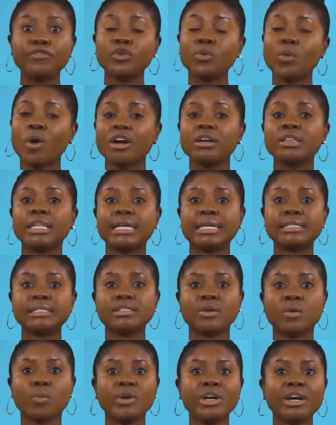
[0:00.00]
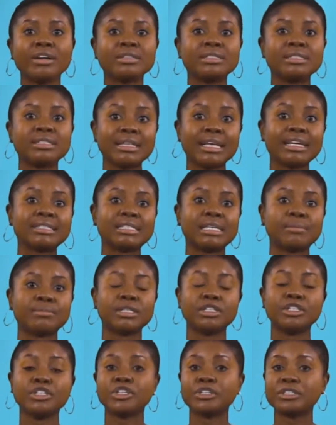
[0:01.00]
you are late, we are still
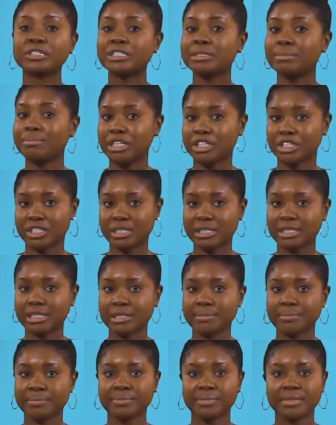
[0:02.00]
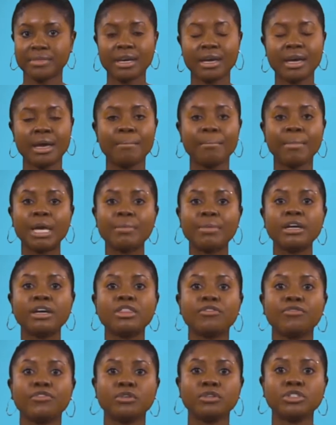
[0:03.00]
accepting your submissions. Maybe
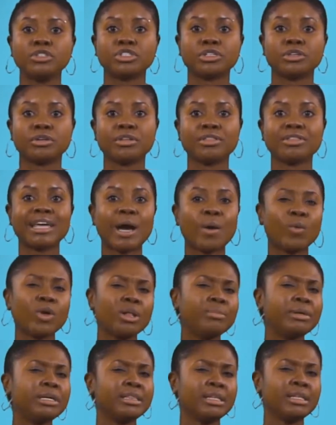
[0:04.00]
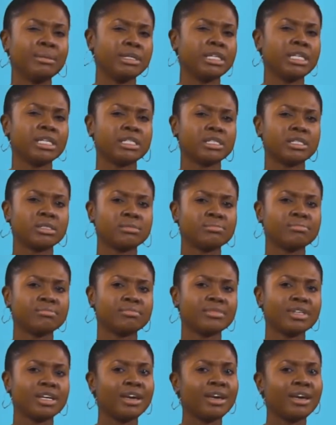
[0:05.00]
in the future, that will be eliminated.
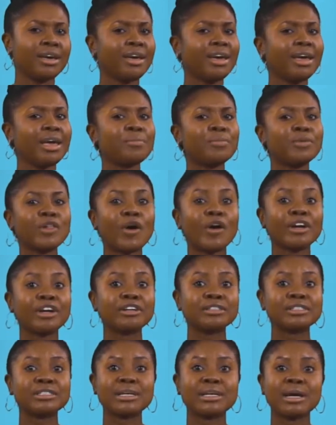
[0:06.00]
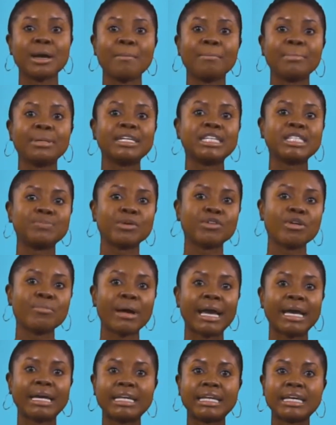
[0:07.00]
Employers, please be
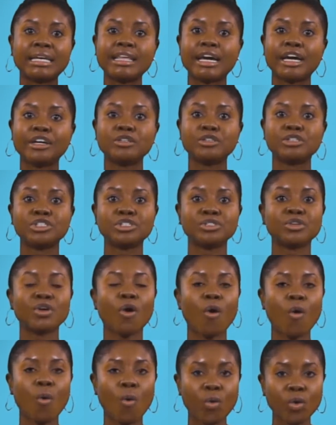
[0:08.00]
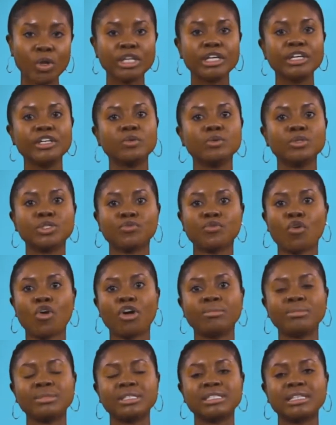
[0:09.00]
reminded that you should only use
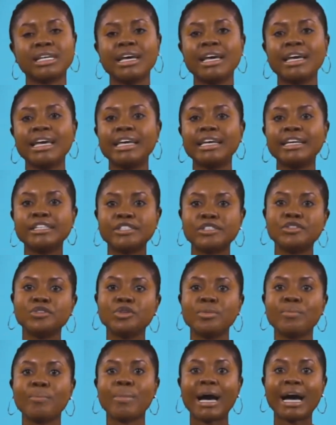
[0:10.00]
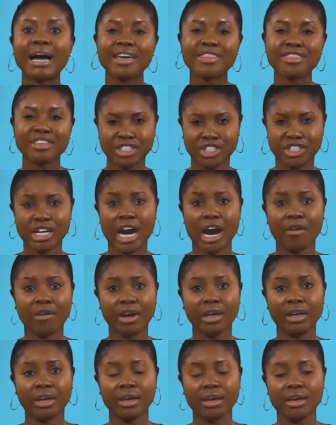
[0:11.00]
forms issued by the
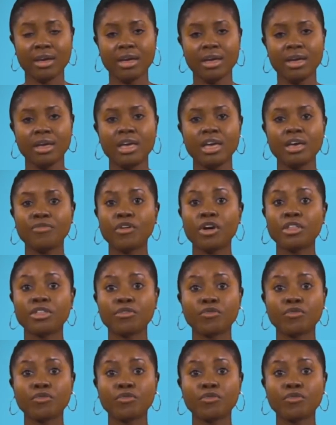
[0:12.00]
GRA. If other